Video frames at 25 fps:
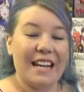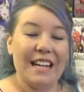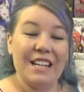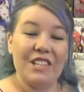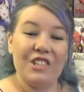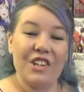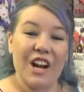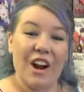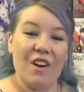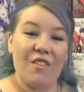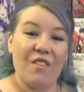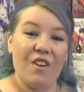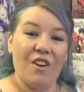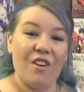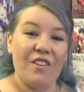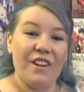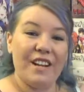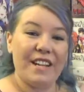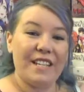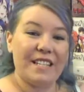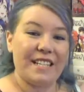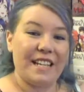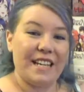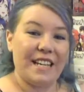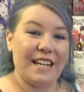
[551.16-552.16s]
Lee
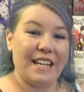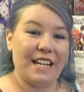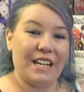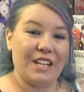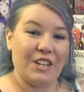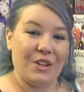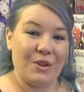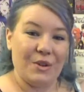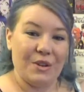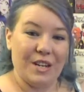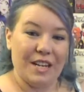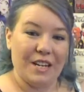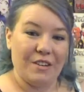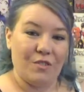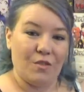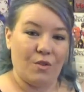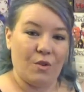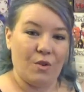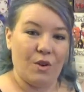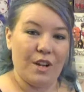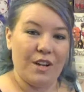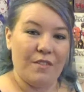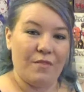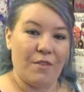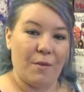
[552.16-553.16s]
Xiaoron is getting a new
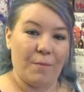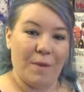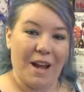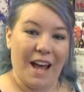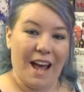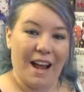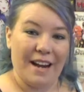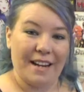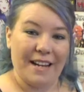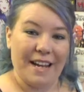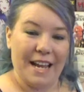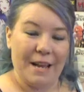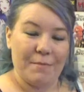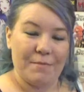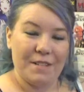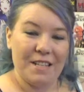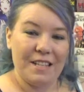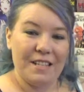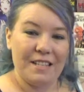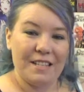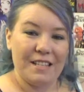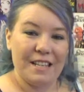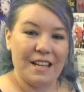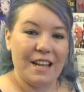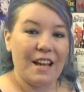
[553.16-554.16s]
Nendoroid from
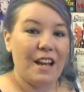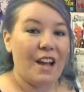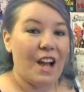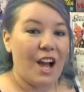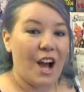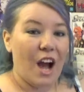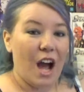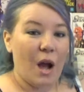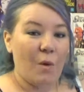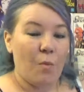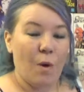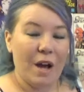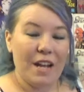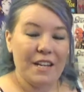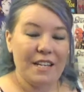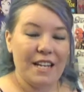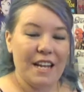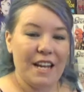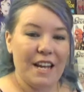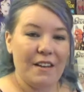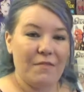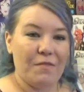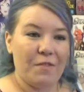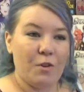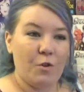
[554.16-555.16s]
Cardcaptors. I wonder
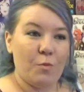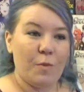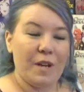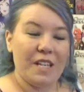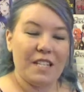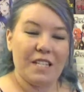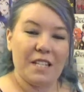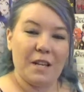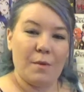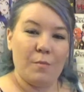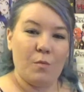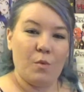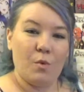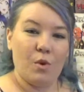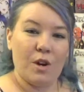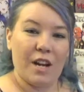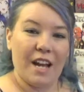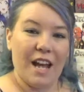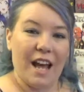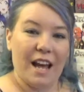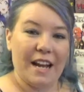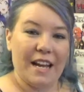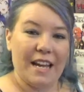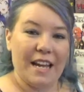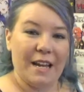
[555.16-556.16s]
if there'll be some more
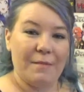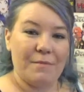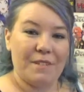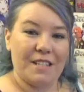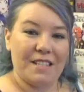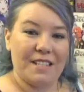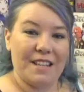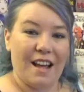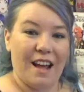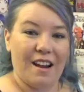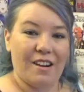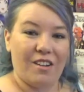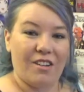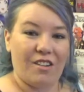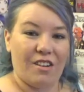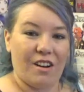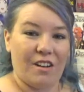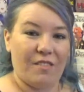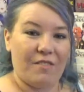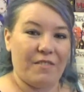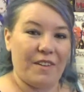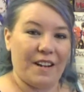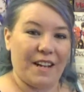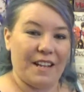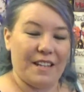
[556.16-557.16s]
Cardcaptor
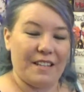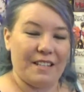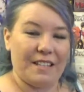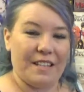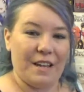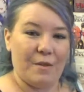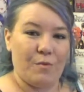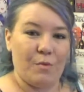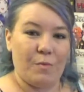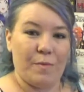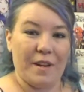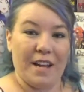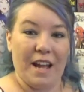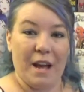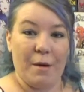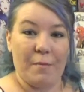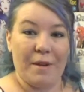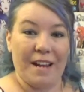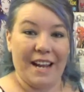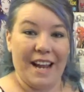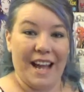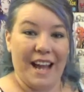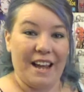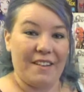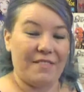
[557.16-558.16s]
Sakura figures that will be
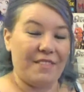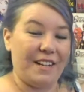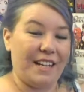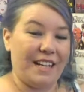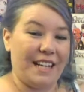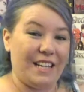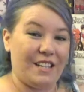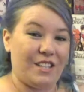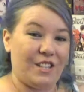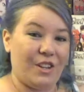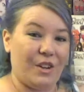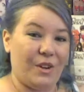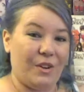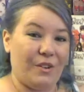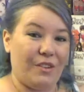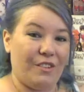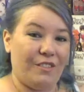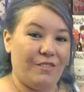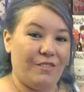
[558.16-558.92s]
coming out fairly soon.